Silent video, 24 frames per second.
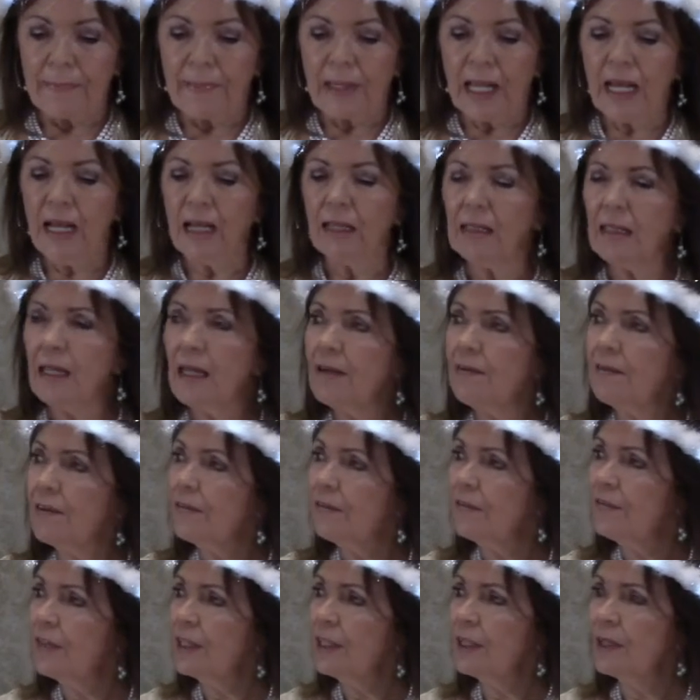A love
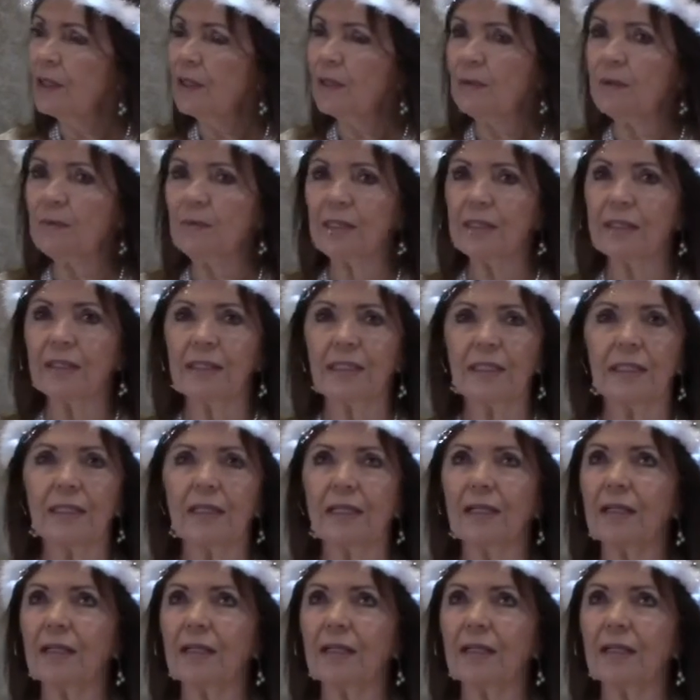affair with the